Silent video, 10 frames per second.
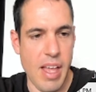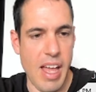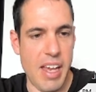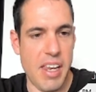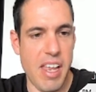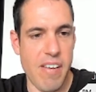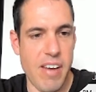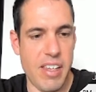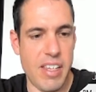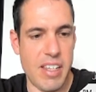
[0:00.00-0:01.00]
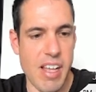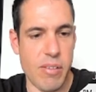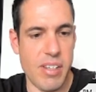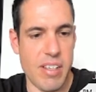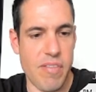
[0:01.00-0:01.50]
And here it
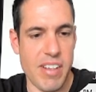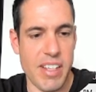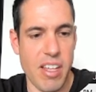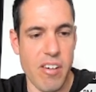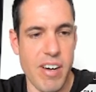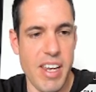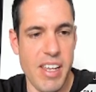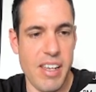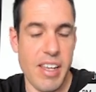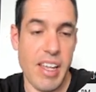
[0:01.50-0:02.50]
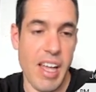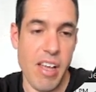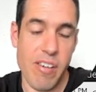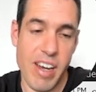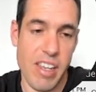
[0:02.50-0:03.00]
encountered the fact that I already, I
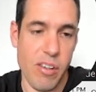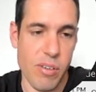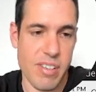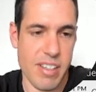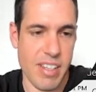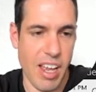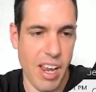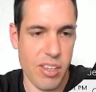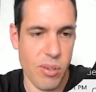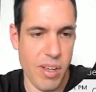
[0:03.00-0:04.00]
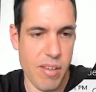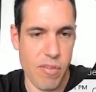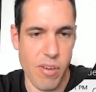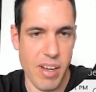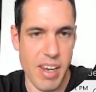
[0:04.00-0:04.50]
already used this directory
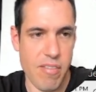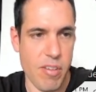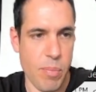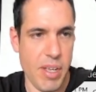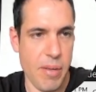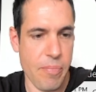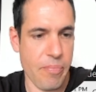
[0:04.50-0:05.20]
for an M V P.